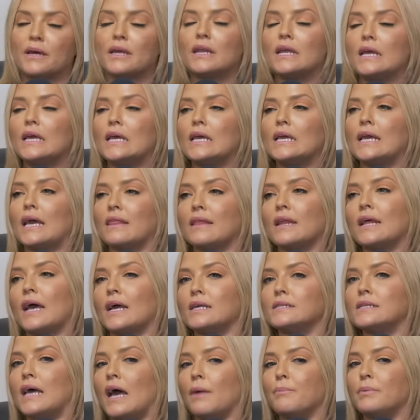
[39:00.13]
But yeah, that
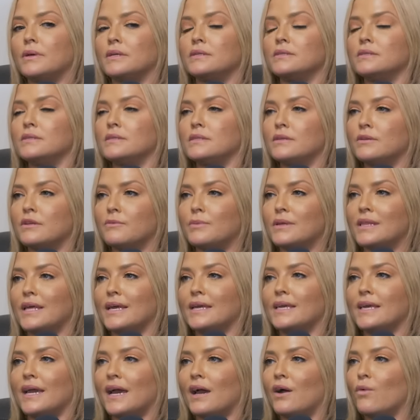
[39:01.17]
has happened. And you'd be
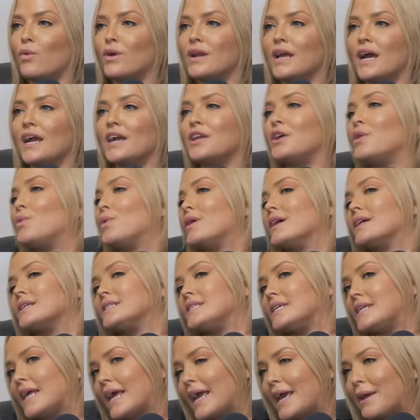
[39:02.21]
like, yeah, we're not going to
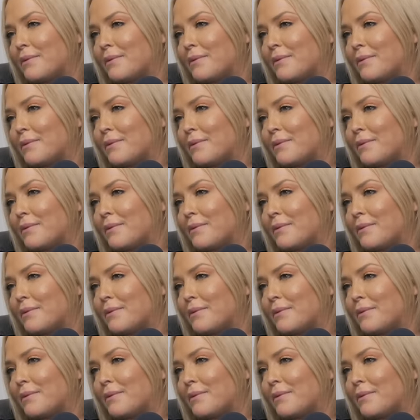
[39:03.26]
work today.